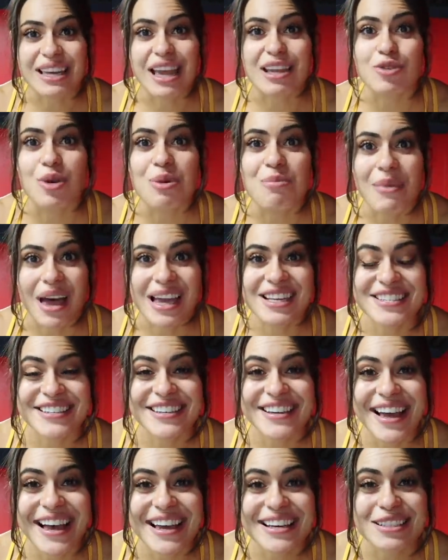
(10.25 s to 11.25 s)
Can you imagine
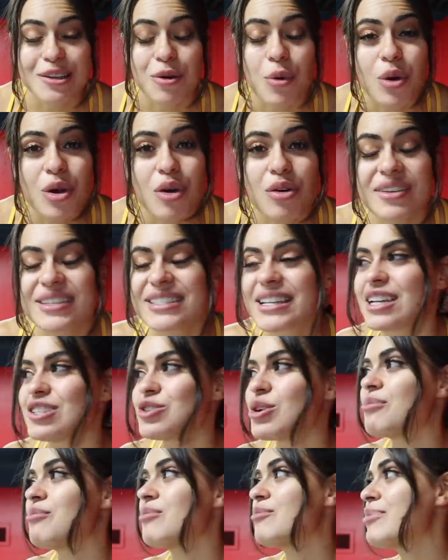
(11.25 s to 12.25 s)
guys? A quarter of a
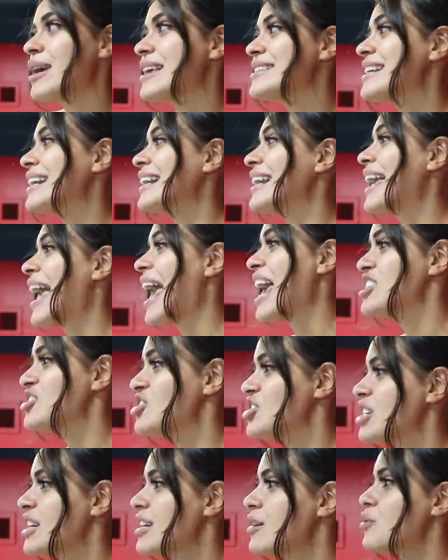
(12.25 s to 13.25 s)
century, I'm basically
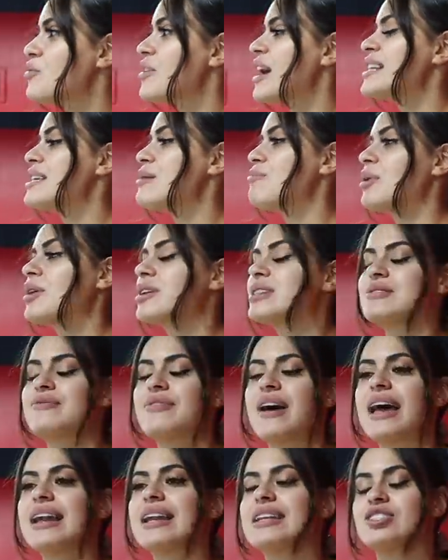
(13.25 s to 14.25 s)
ancient already, but it's
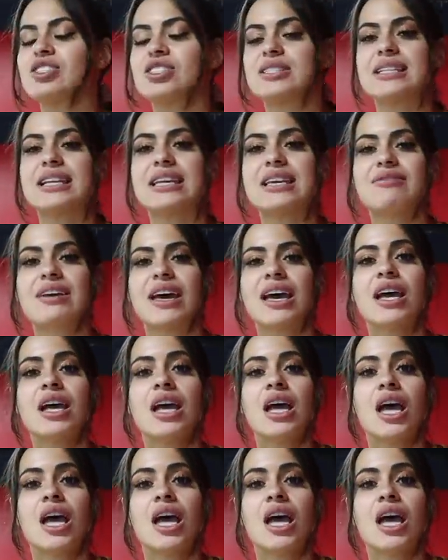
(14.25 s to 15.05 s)
fine, let's just leave it.